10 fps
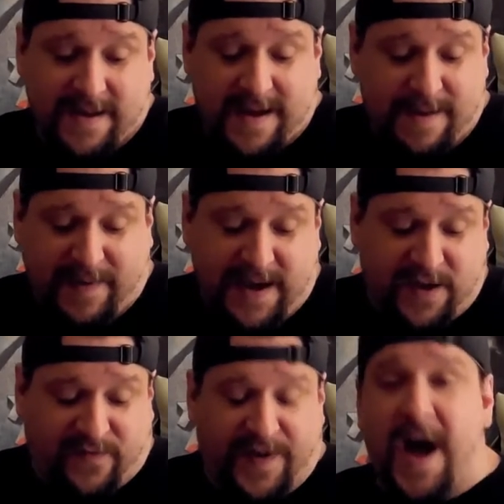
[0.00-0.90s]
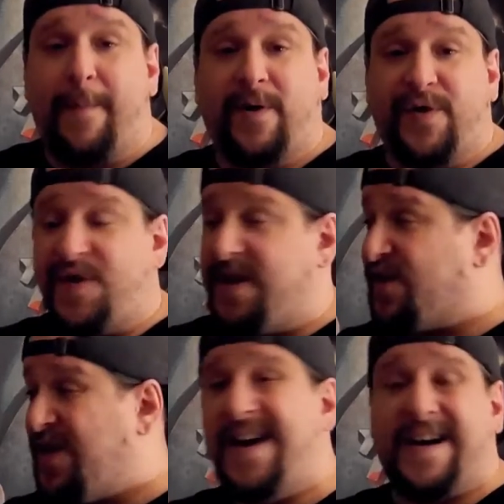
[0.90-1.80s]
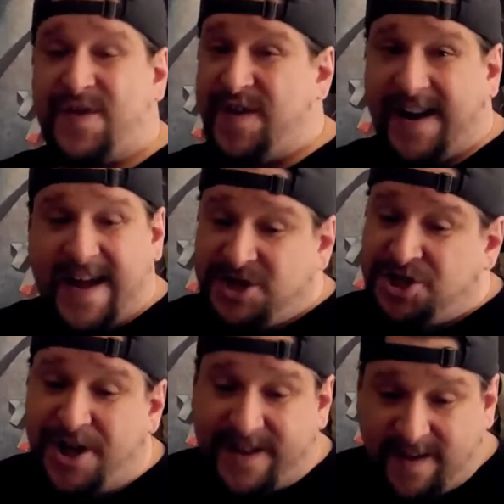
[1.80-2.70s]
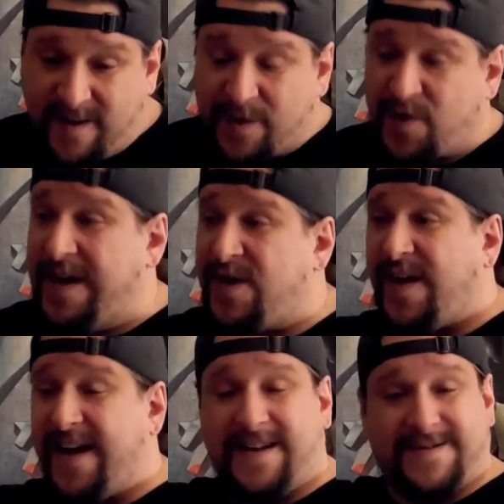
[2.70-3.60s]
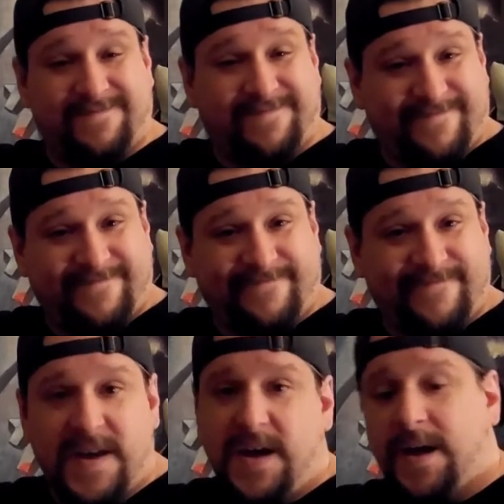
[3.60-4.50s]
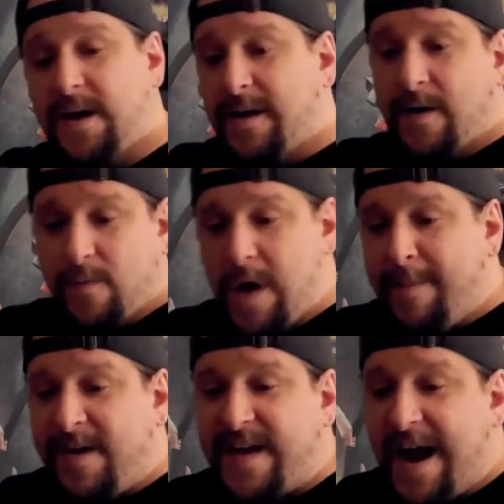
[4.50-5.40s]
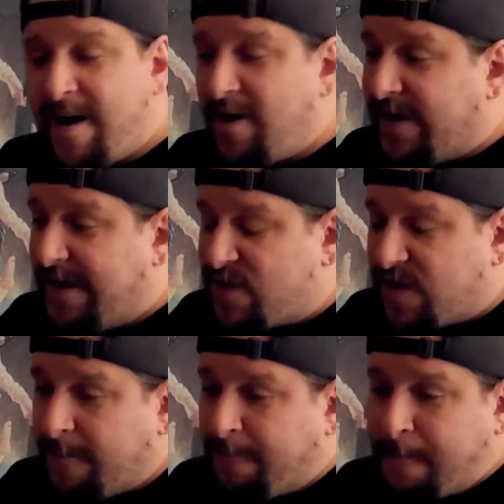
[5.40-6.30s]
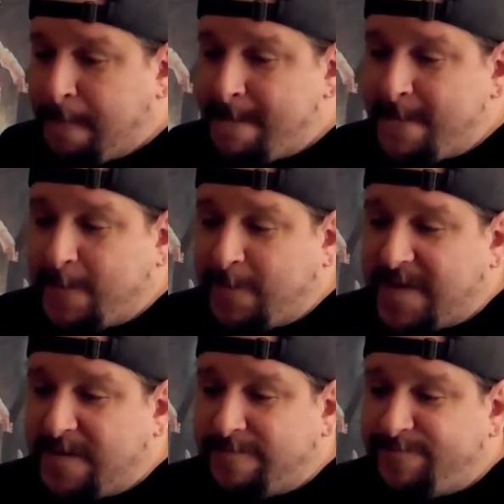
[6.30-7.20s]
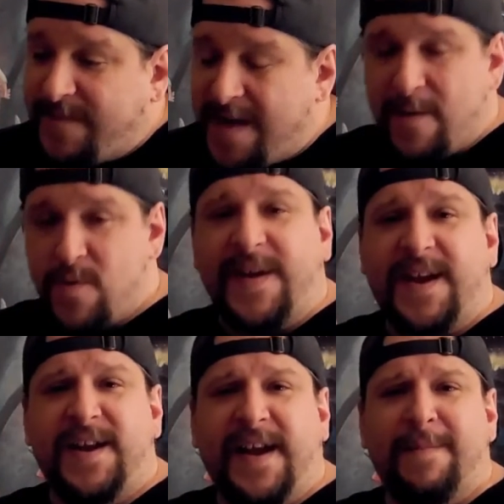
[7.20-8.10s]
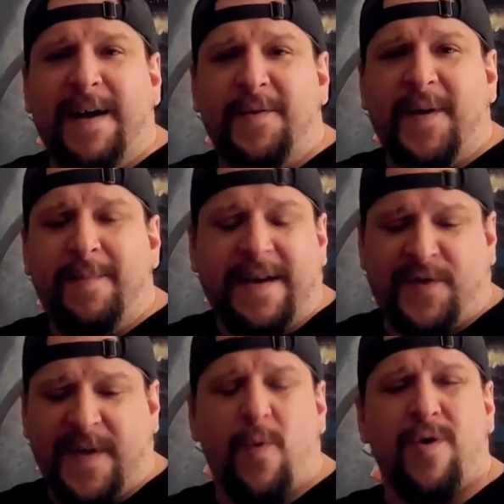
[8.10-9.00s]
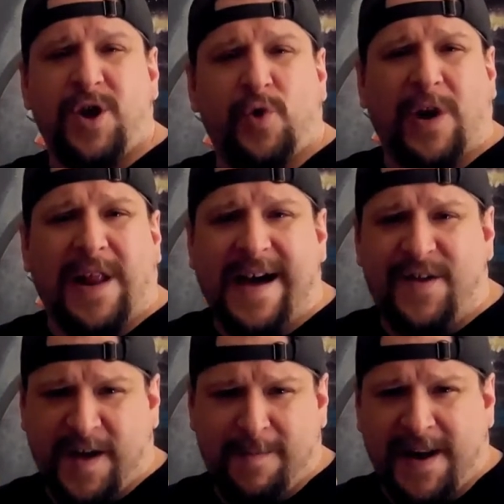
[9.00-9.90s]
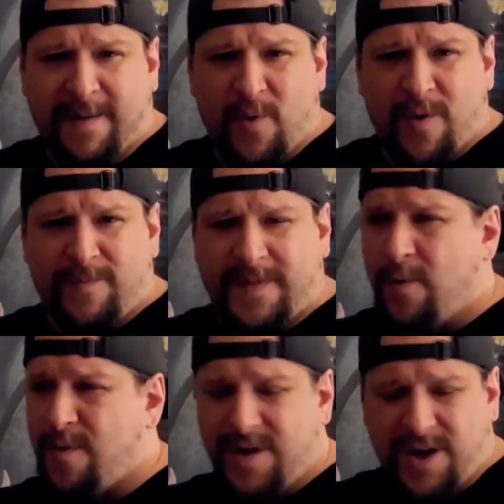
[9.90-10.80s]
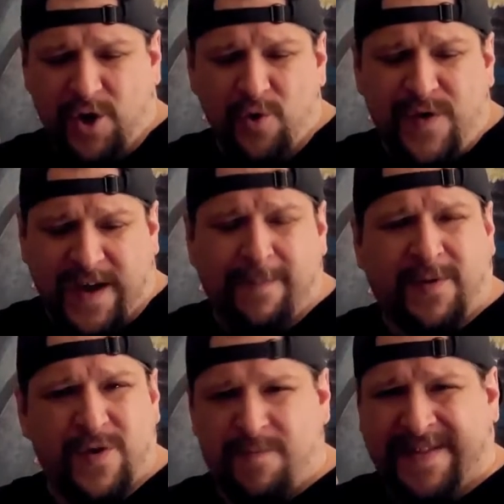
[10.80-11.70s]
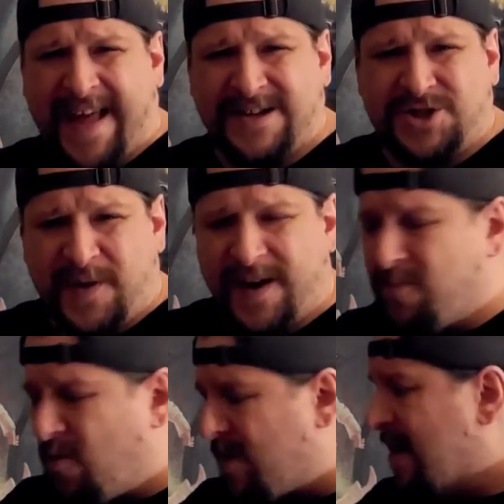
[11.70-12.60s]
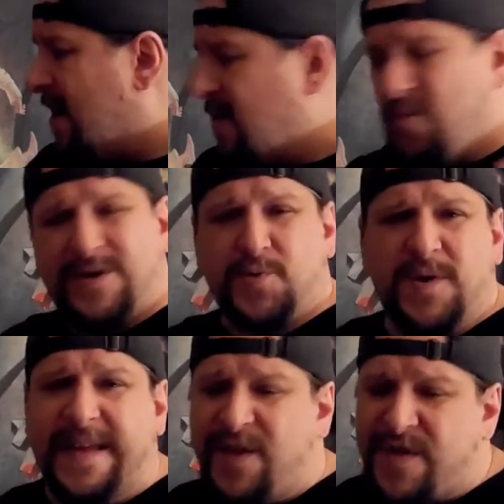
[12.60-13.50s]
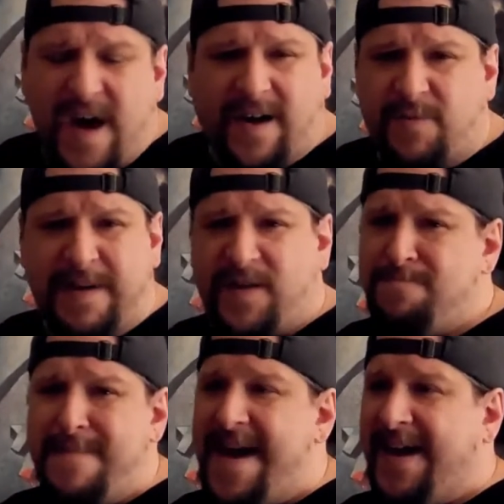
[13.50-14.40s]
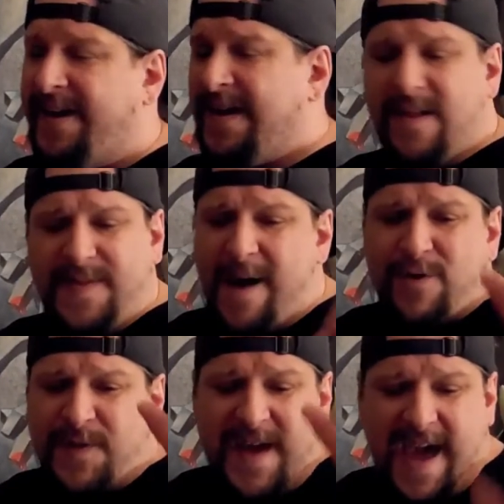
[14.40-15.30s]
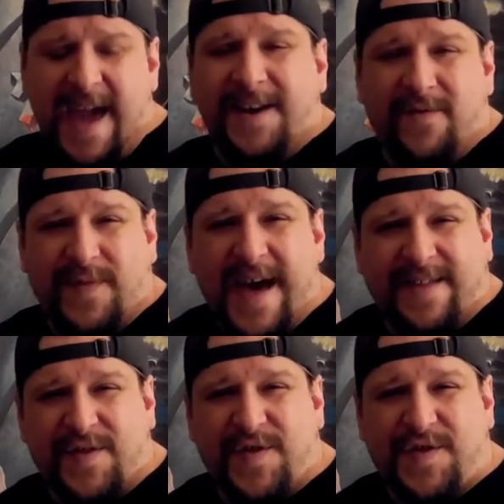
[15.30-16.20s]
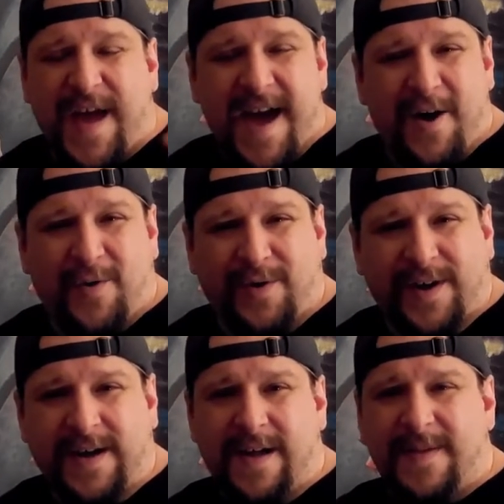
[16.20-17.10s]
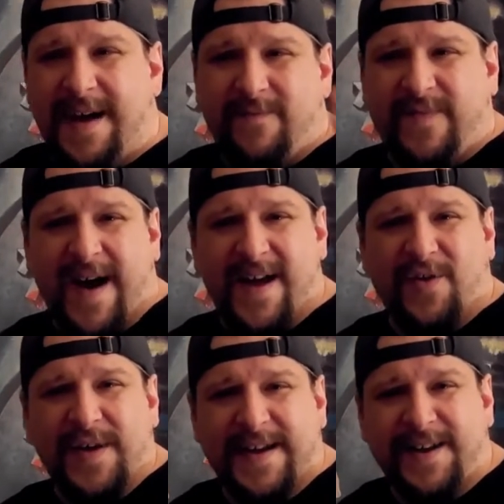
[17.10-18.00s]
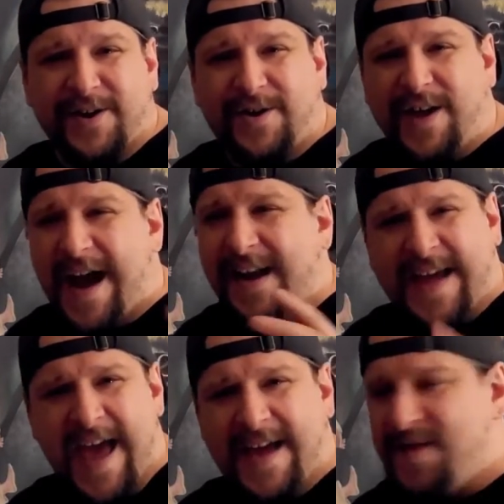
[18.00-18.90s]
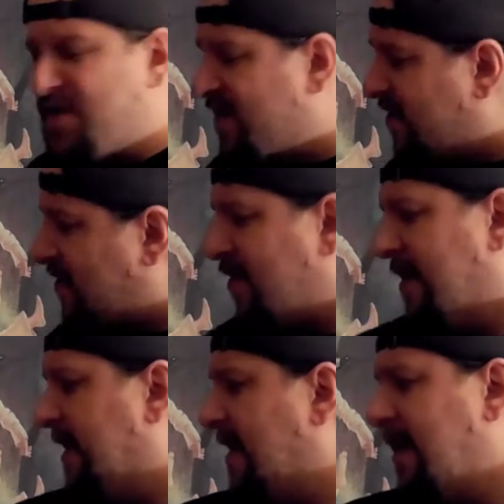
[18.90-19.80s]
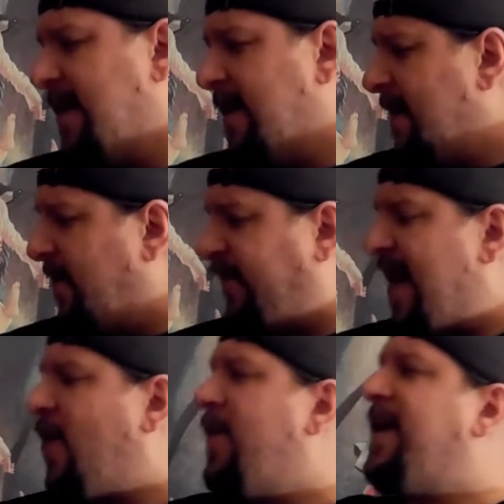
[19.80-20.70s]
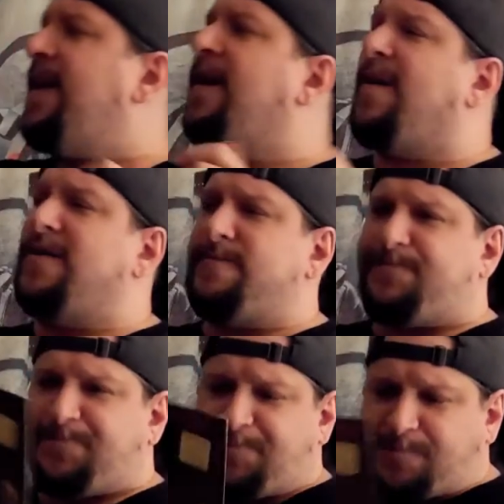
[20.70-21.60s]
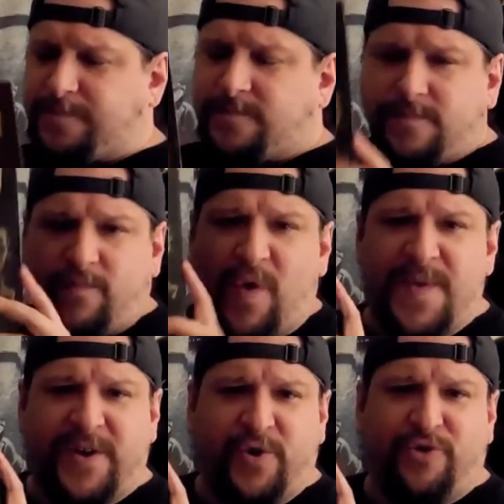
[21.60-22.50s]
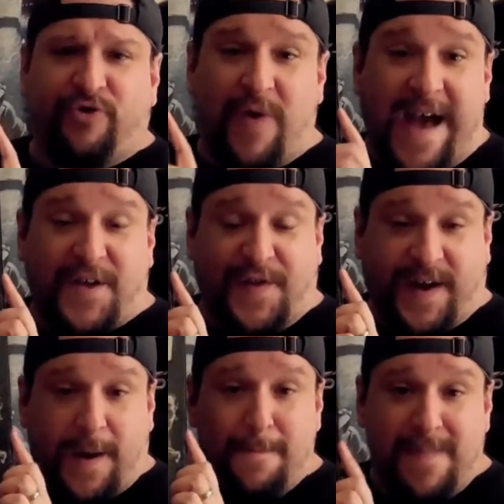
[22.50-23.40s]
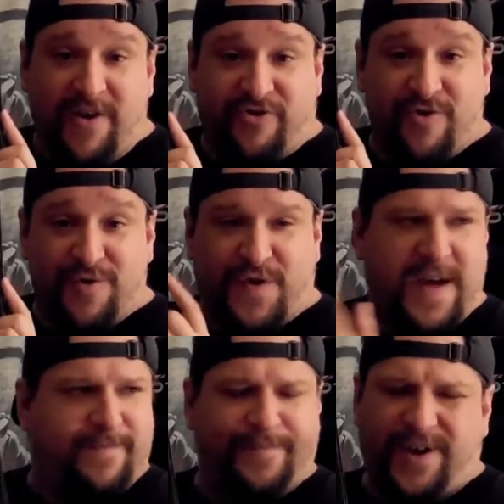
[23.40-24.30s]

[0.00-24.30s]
I mean, being as phenomenal as he is, he got sick of that shit too. So he's like, Robbie Steinhardt leaves. And they really didn't need him anyway because they weren't utilizing him anymore. They weren't using him to his potential anymore, which really sucks because, man, that was the end of that sound, that violin kind of Kansas. The following year, they do Drastic Measures.